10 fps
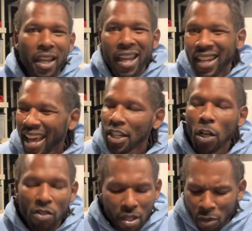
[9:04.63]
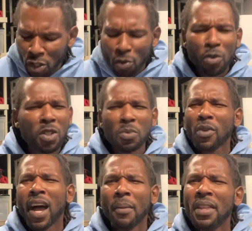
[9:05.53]
And I know some of you will
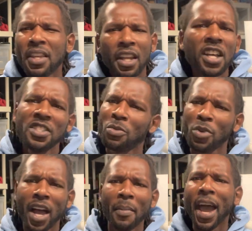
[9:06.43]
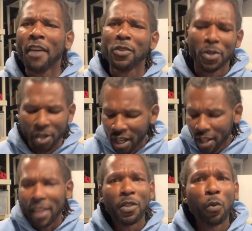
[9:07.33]
subscribe and then unsubscribe after
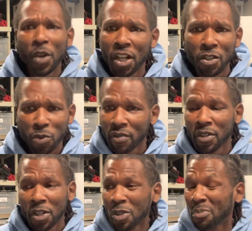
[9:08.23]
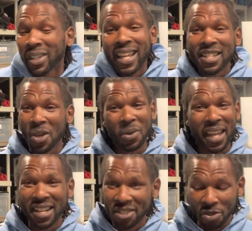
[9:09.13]
the winner is revealed, but that's
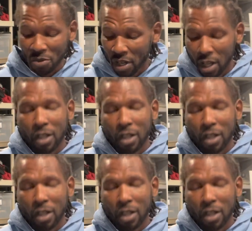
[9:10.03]
okay too.